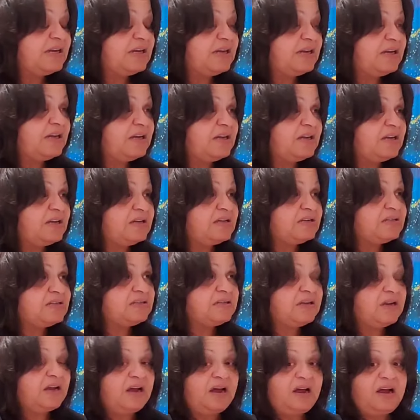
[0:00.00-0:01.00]

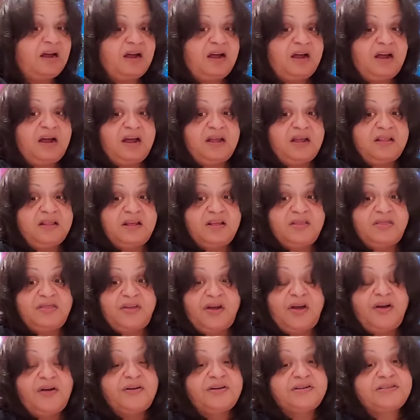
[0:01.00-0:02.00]
is the
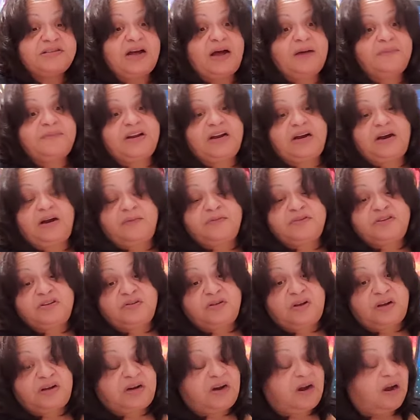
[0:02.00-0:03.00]
third time that I'm
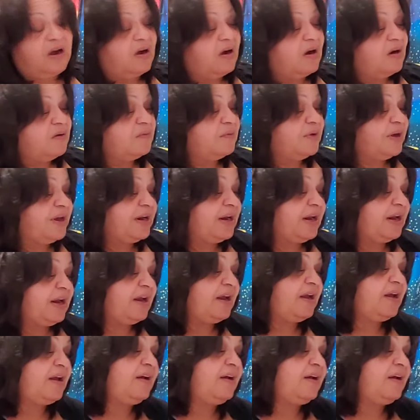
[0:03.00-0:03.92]
doing our reading